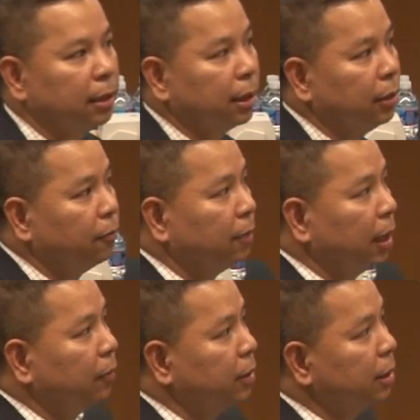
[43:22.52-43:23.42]
Can you
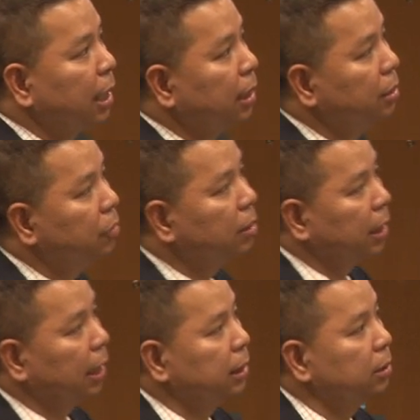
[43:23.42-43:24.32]
leverage the data you
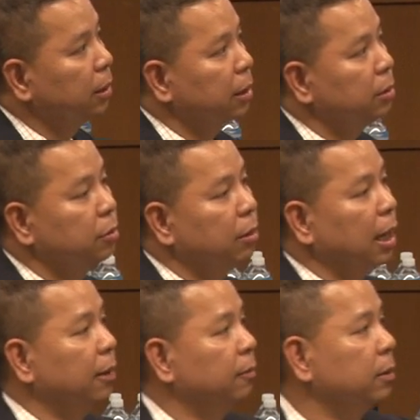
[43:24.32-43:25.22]
collected to actually
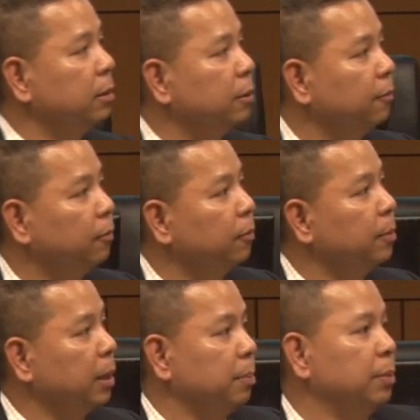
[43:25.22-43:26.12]
drive to,
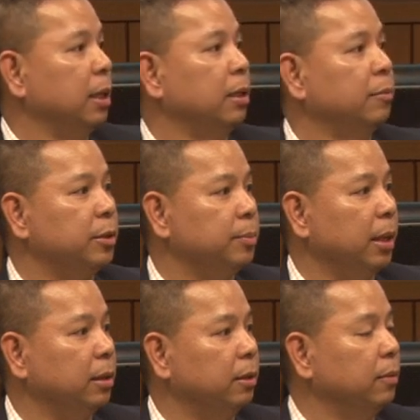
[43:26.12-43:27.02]
from a competitive
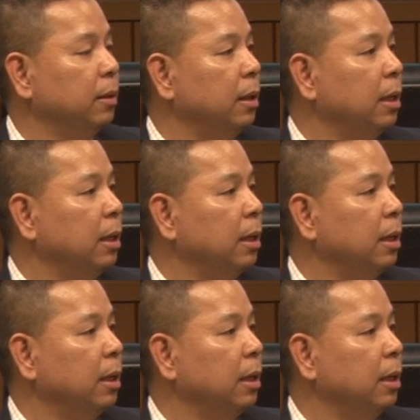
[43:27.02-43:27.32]
perspective?